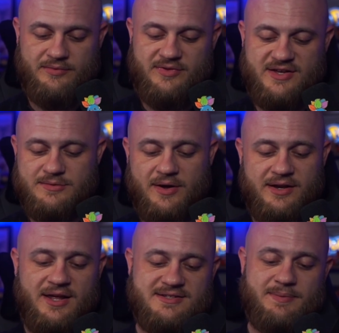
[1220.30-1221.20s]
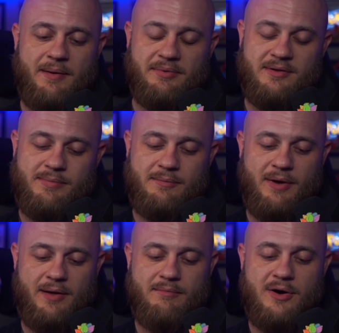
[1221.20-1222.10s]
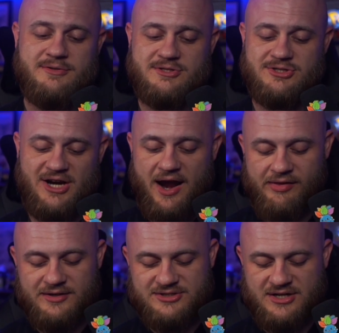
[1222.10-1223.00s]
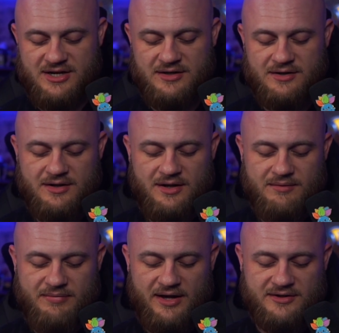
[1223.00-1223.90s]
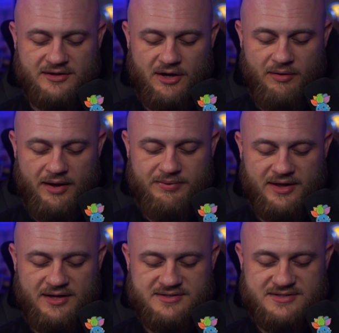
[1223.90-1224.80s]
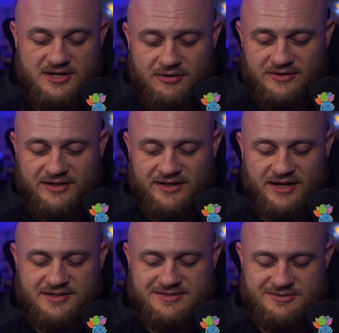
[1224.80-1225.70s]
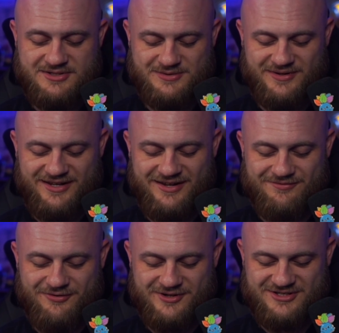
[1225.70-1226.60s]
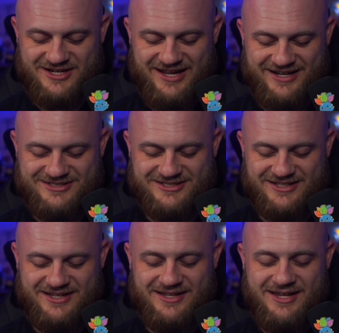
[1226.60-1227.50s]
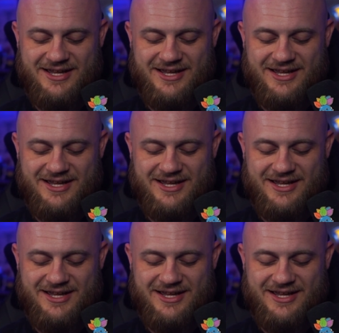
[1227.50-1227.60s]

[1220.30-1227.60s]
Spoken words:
This one has probably been my most challenging battle to go up against. No Lilligant, which is really unfortunate actually.